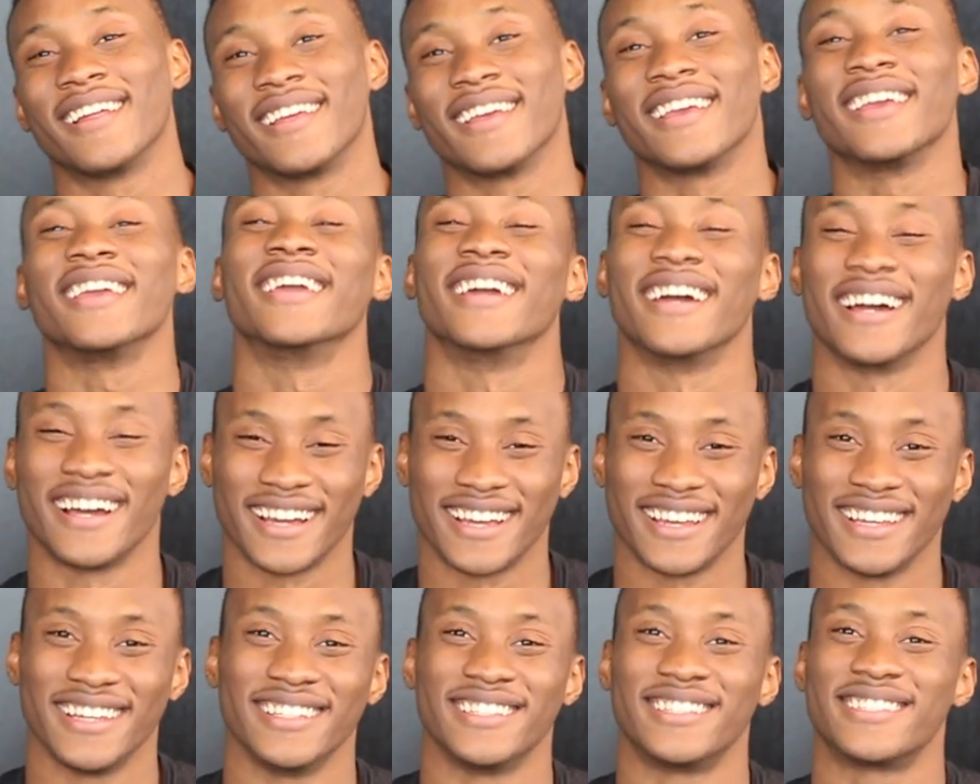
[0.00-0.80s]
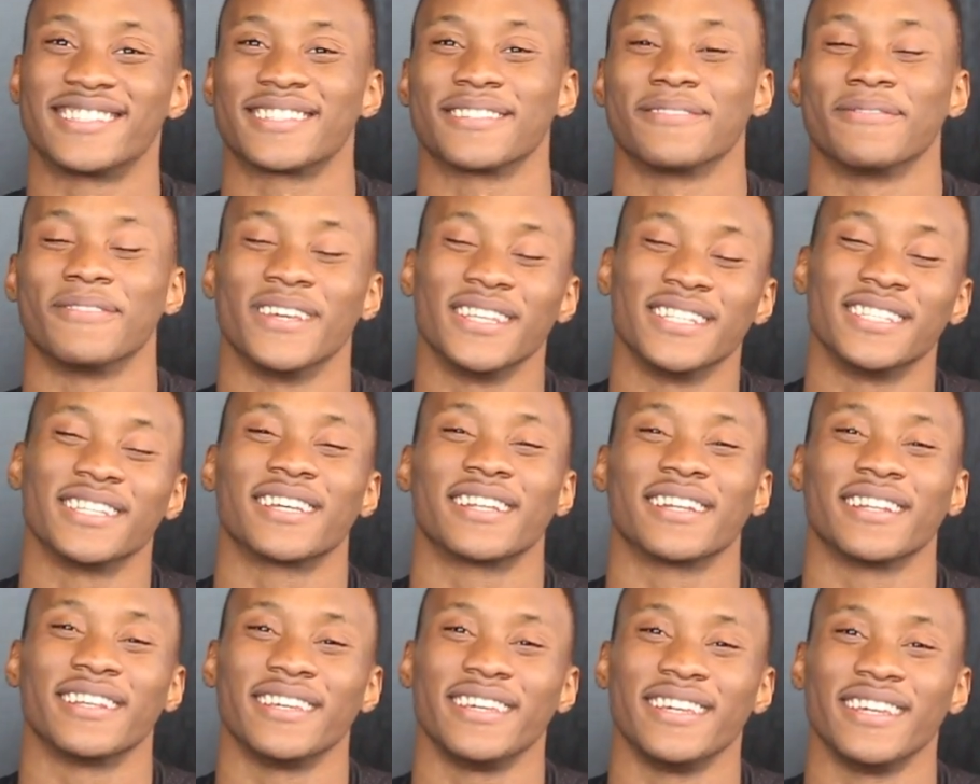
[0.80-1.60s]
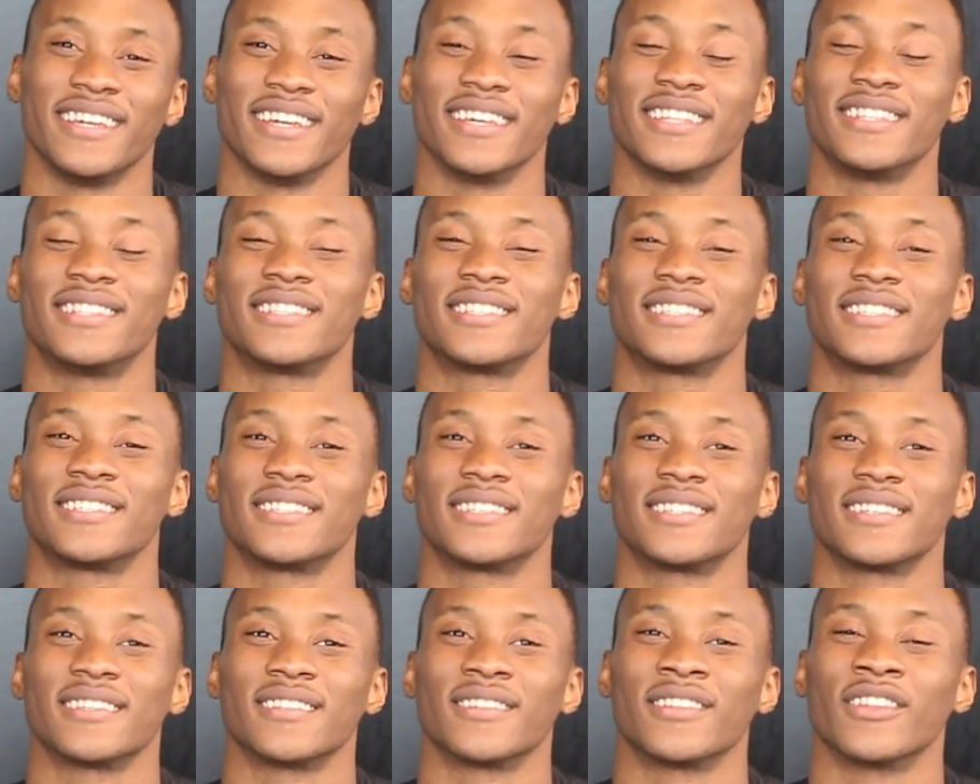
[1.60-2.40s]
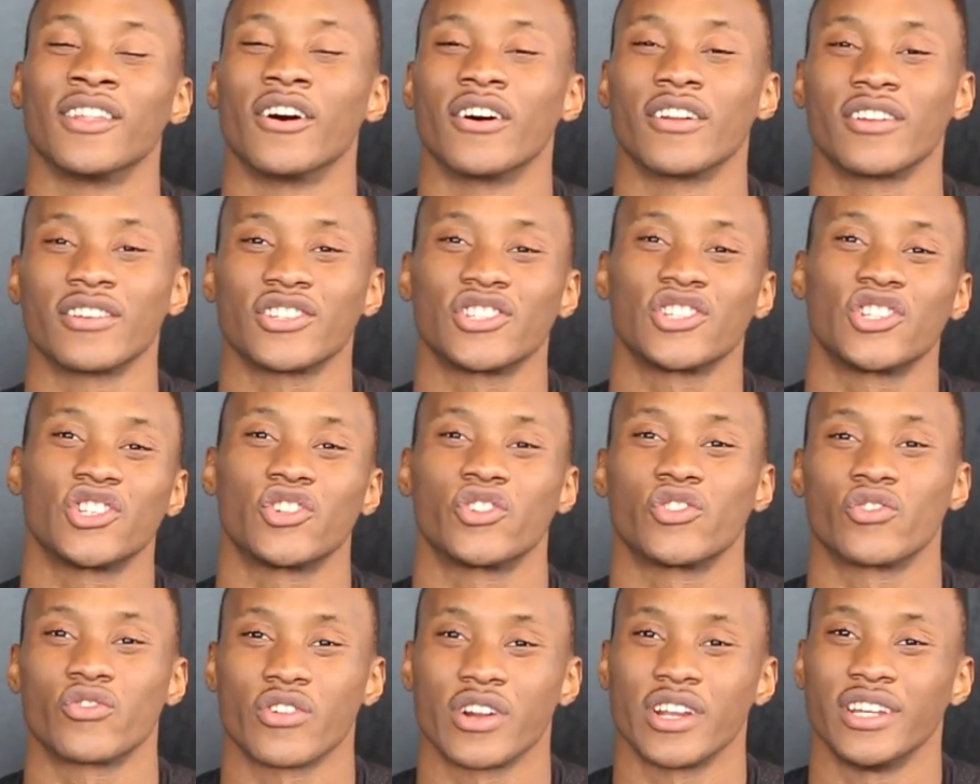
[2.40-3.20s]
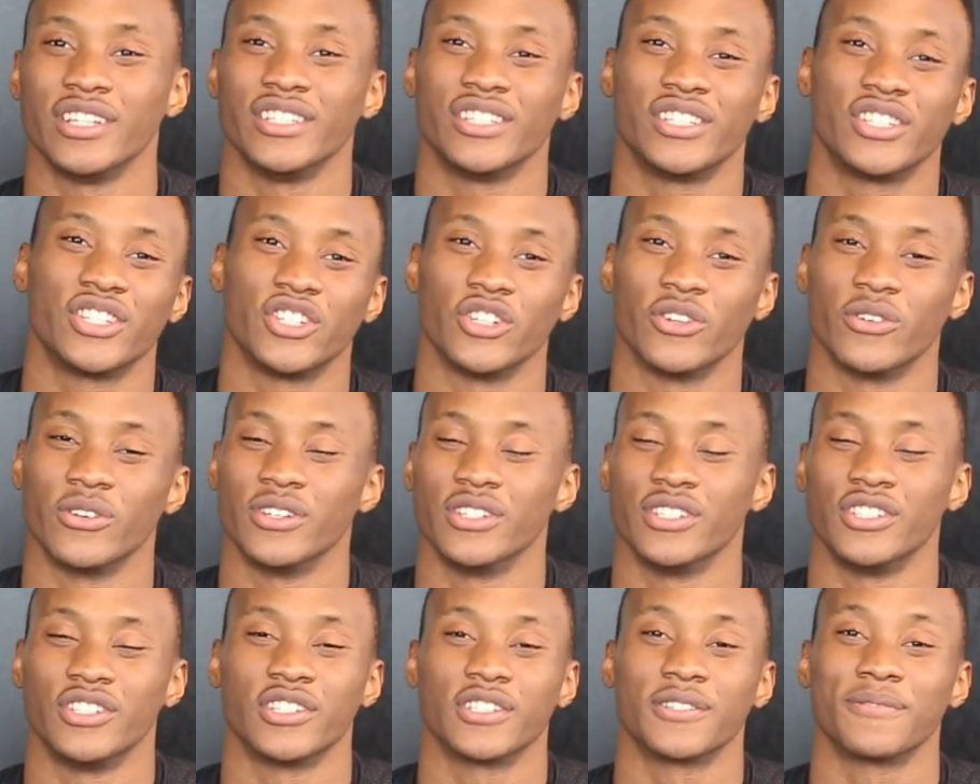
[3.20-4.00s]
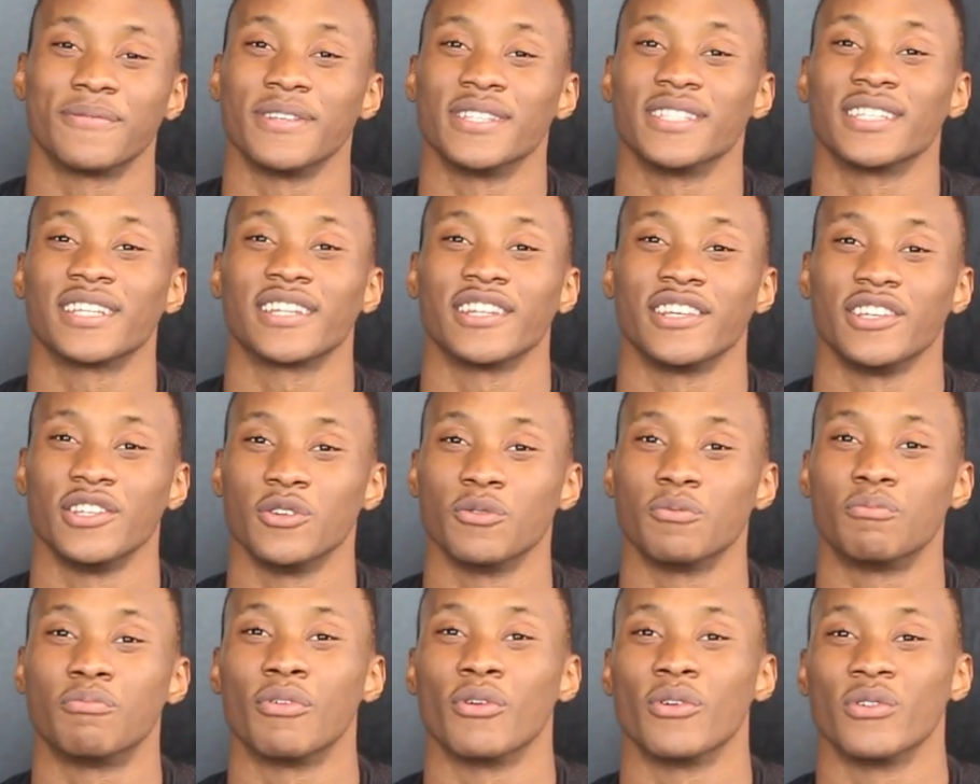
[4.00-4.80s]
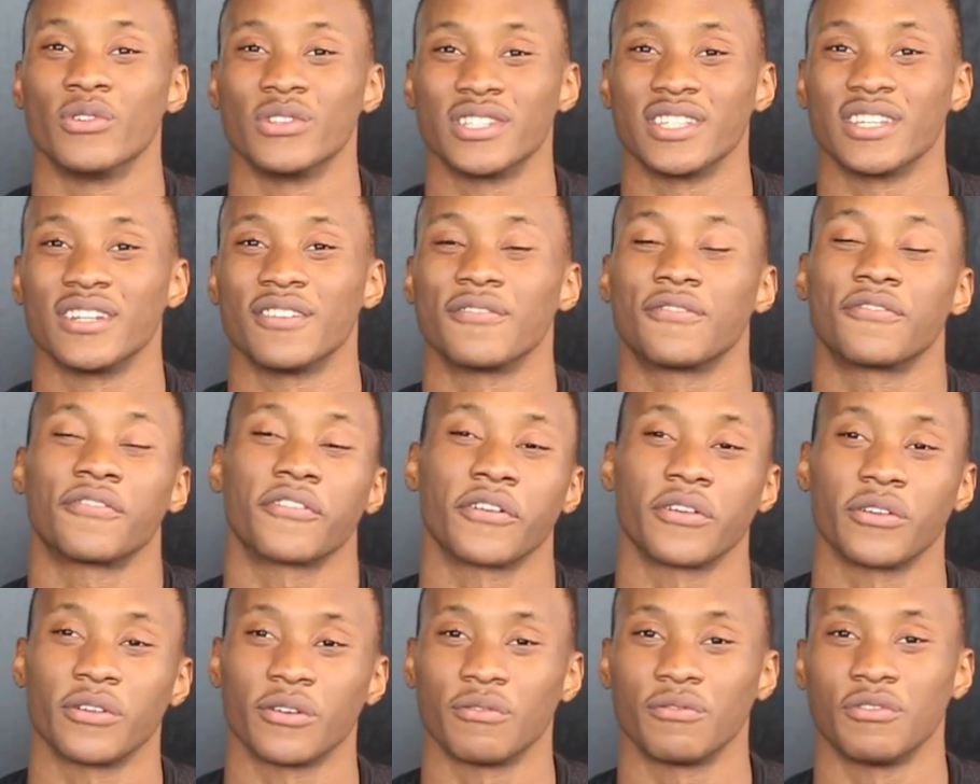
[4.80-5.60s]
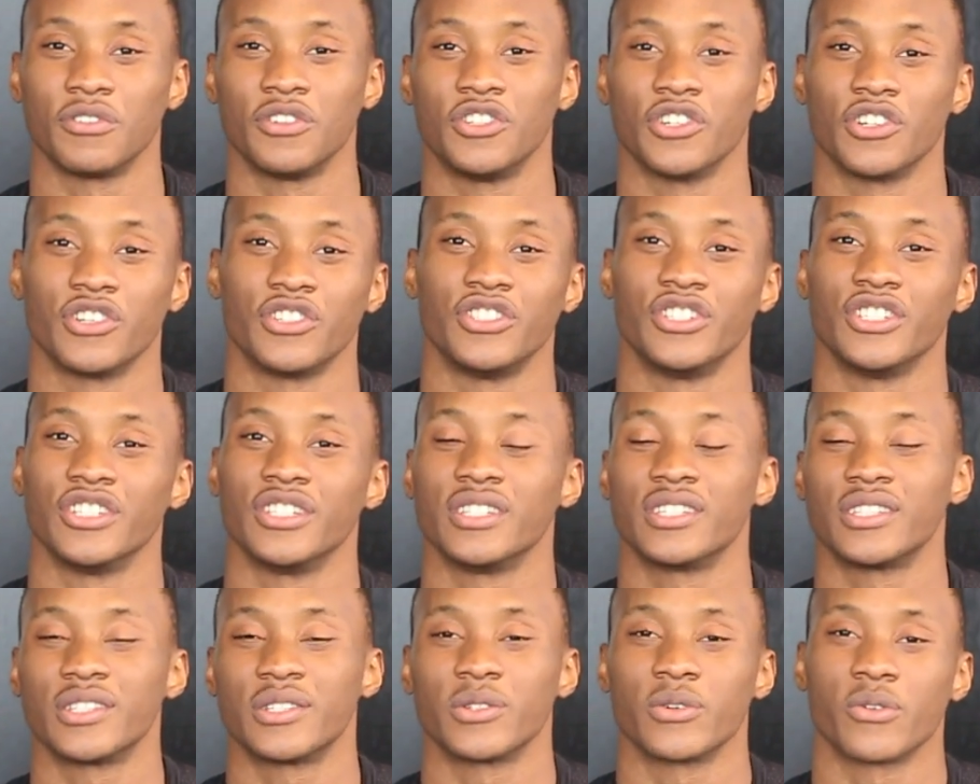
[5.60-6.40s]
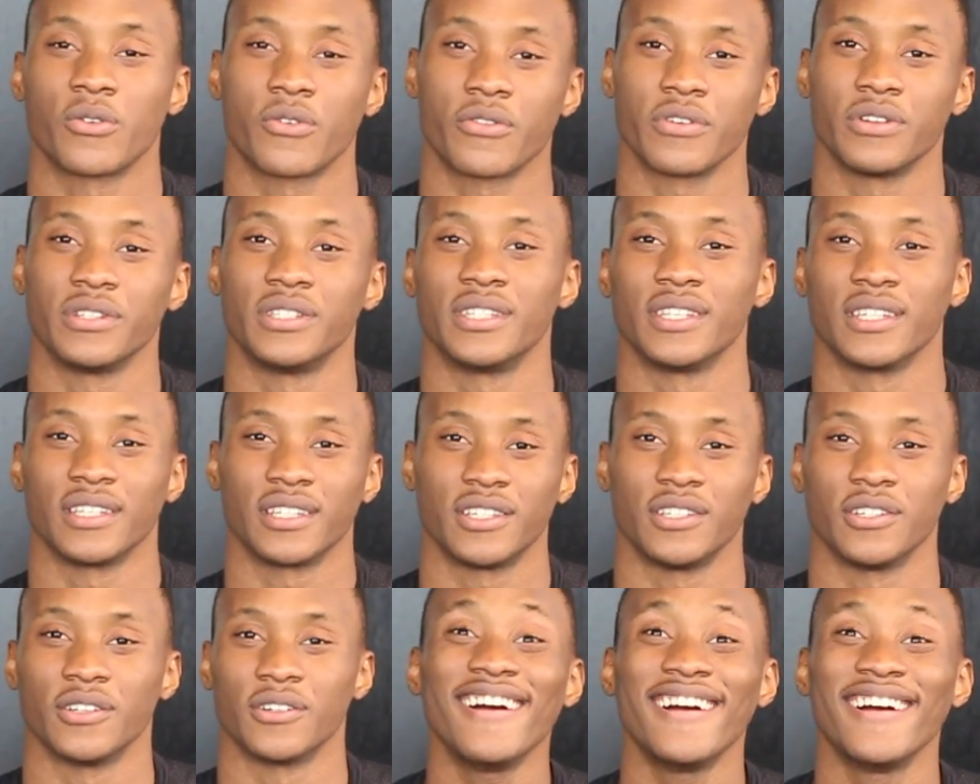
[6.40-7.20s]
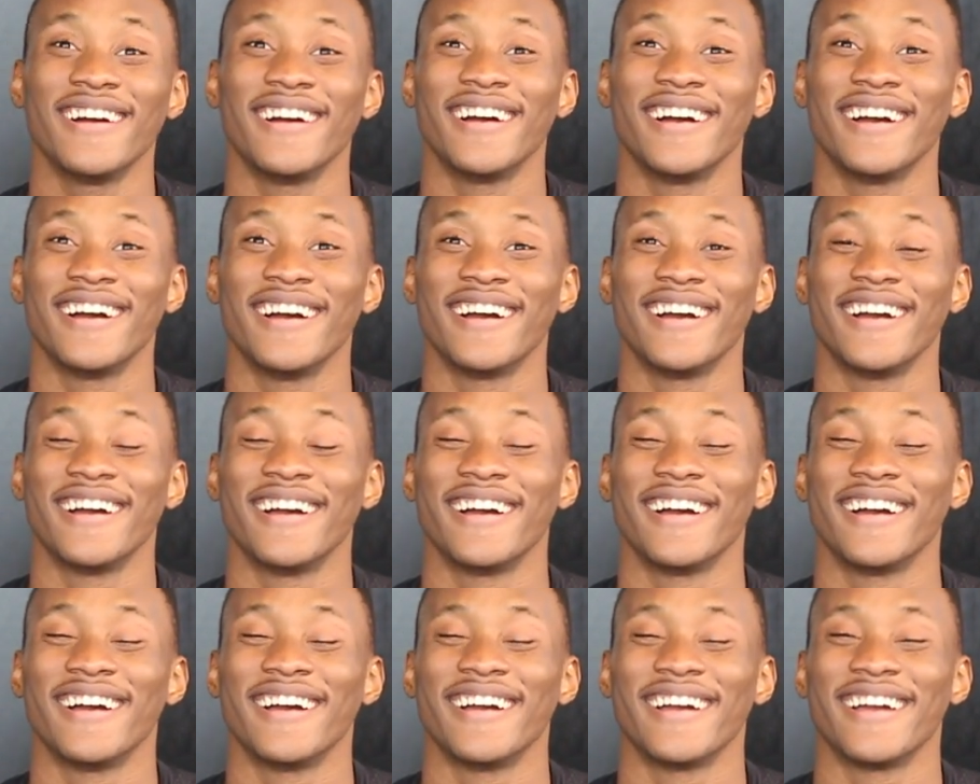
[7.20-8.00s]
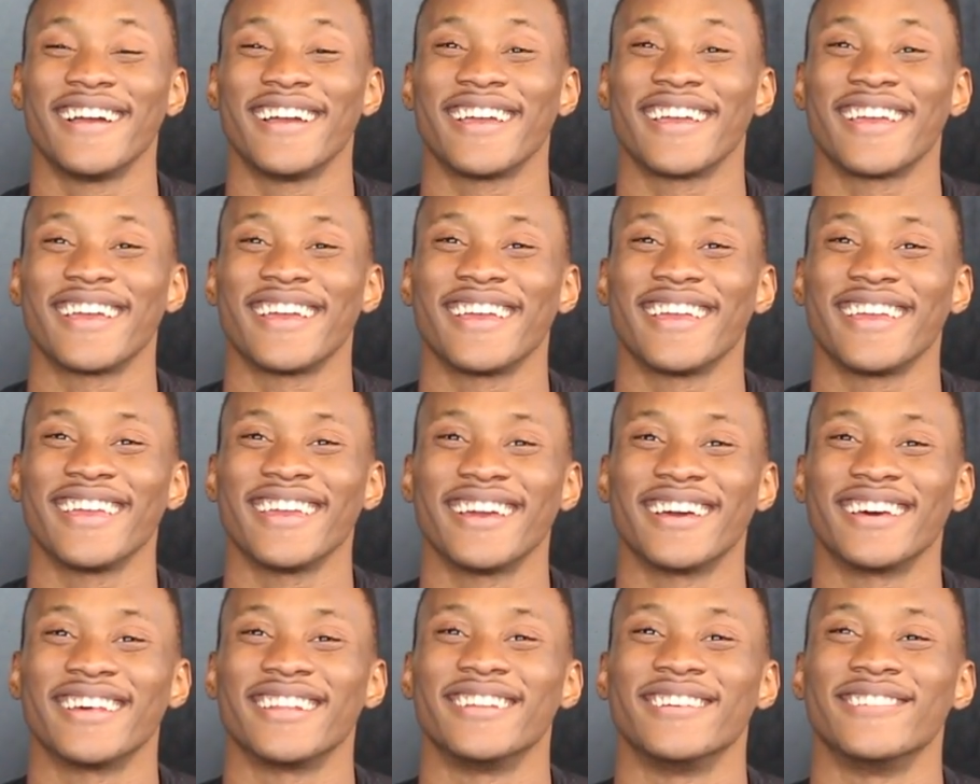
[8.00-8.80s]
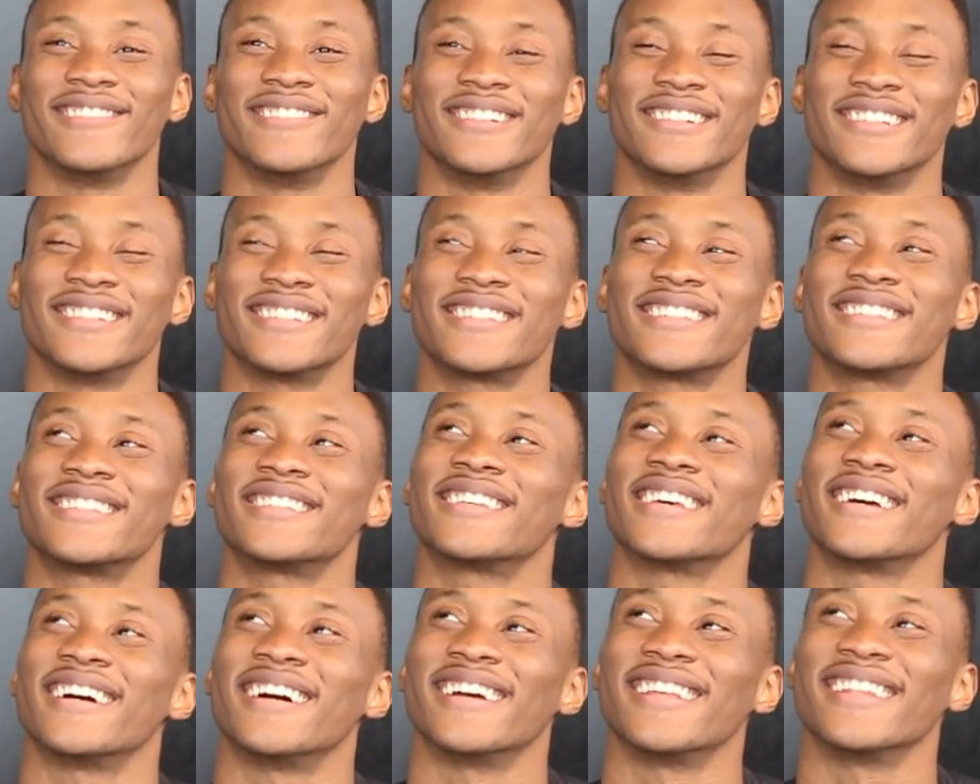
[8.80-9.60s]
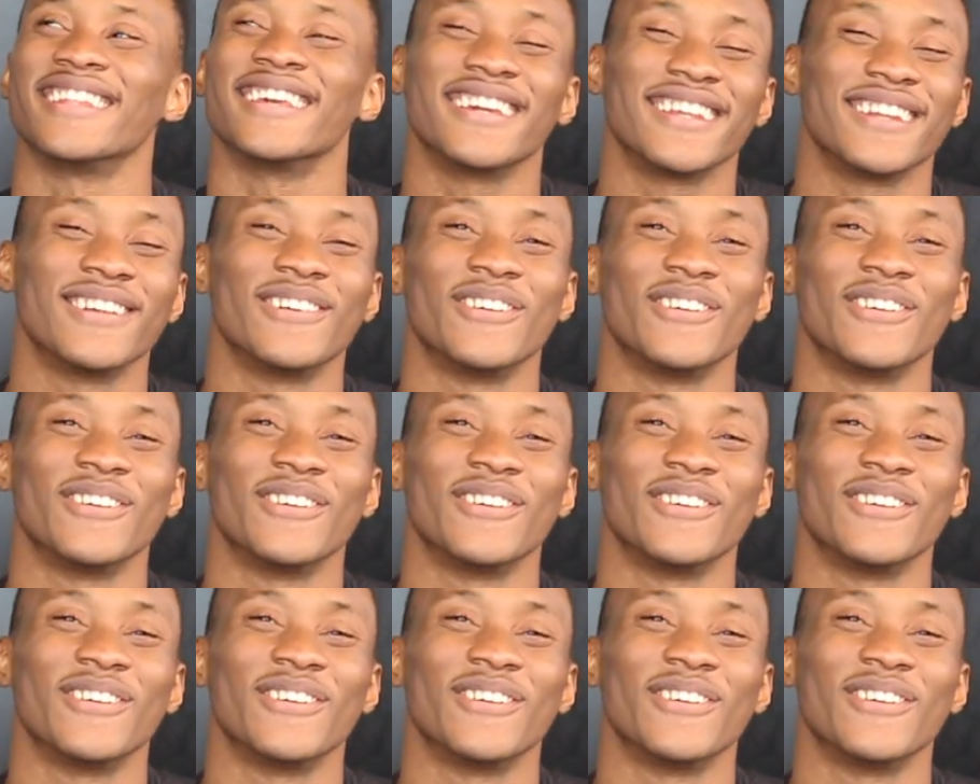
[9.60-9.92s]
Yeah, it's basically, it's not a strength show, it's just basically you pose in front of judges to critique. Are the judges women? Yeah, I think